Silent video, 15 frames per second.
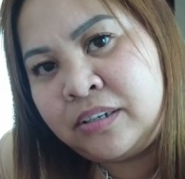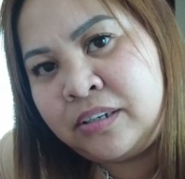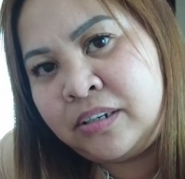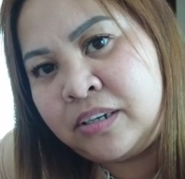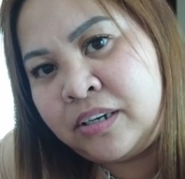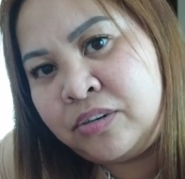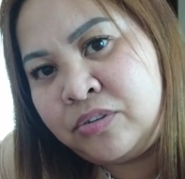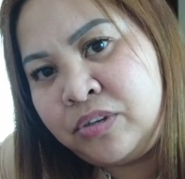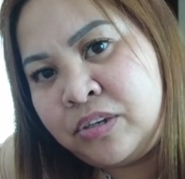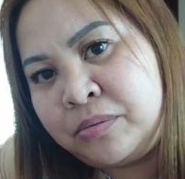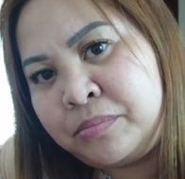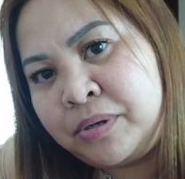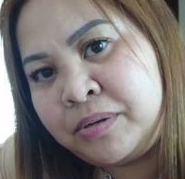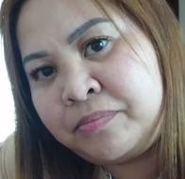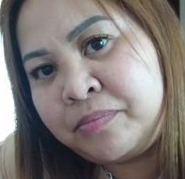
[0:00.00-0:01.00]
inaano
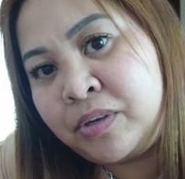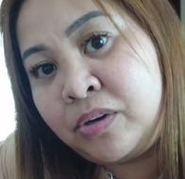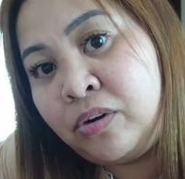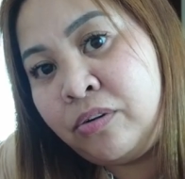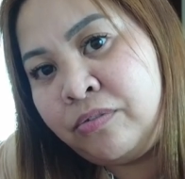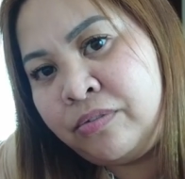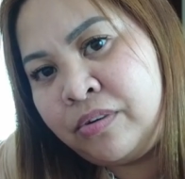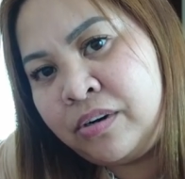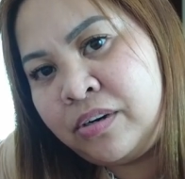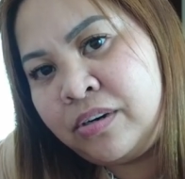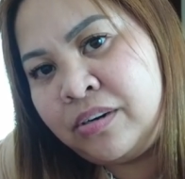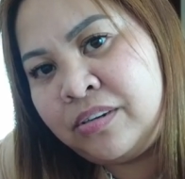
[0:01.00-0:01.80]
niya ba? Cover.